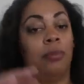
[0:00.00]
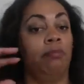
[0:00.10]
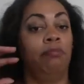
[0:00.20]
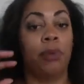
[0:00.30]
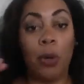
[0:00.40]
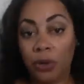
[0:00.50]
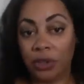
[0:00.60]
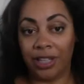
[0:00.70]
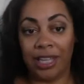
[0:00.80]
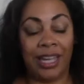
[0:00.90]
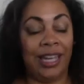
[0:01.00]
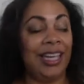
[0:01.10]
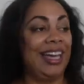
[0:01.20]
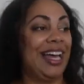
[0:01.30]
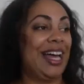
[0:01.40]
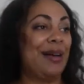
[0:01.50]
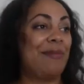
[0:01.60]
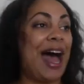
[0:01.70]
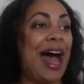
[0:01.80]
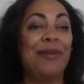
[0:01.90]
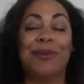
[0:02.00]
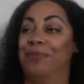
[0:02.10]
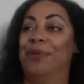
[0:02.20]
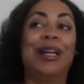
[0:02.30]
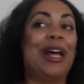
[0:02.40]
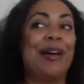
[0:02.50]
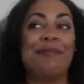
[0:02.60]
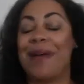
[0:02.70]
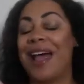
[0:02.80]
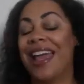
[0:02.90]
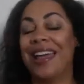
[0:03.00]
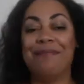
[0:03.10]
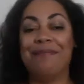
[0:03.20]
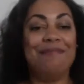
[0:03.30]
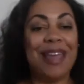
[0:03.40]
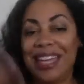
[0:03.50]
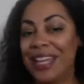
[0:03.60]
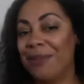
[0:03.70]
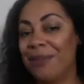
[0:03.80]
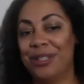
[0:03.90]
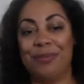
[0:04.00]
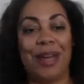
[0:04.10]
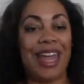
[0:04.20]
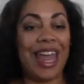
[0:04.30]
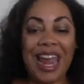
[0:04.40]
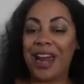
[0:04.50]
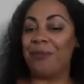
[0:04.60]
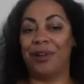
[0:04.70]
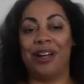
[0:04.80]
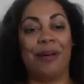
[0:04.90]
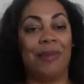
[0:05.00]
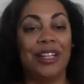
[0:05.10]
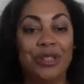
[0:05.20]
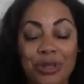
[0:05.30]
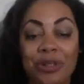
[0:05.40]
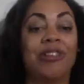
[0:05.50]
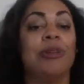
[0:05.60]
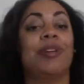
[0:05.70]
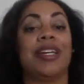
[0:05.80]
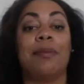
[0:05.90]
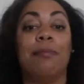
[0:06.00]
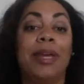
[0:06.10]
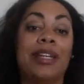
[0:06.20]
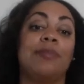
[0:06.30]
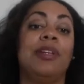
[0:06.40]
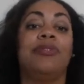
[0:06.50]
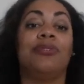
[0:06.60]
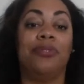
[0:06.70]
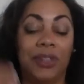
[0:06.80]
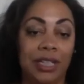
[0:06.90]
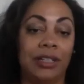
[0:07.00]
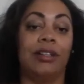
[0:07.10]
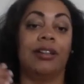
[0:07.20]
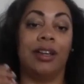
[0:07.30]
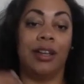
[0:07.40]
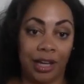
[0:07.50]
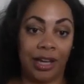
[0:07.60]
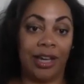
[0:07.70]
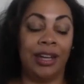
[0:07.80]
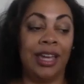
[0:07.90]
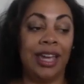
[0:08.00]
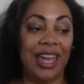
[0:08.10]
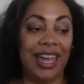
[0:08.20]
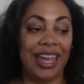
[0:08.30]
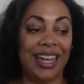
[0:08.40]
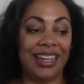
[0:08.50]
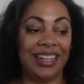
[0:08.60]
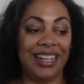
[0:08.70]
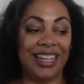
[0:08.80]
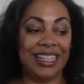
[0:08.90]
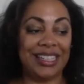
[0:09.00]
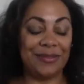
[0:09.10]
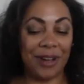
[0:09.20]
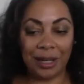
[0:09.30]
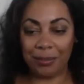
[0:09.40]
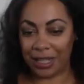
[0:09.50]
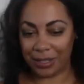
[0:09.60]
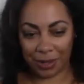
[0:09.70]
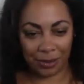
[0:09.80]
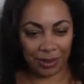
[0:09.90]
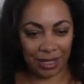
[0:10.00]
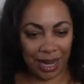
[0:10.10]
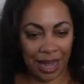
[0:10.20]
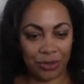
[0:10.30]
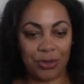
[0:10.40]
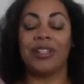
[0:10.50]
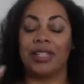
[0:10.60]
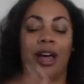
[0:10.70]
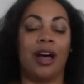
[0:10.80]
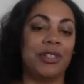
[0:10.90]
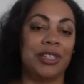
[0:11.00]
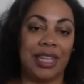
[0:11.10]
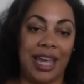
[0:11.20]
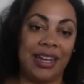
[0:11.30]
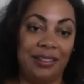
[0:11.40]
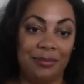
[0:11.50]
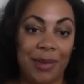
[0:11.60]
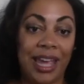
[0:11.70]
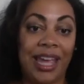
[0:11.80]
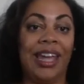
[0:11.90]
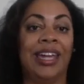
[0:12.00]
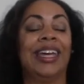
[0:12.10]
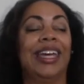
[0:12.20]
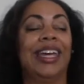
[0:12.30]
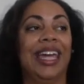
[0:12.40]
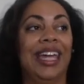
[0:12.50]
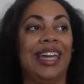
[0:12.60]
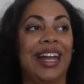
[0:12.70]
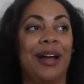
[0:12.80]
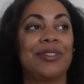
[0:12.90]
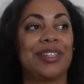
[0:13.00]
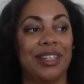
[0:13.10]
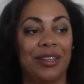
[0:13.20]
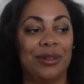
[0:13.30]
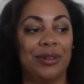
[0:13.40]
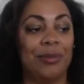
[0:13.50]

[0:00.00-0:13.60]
boldly. I will put on my makeup, do my hair, put on my jewelry because it makes me feel good. And it's funny because what are we now? Towards almost at the end of May. And I was looking through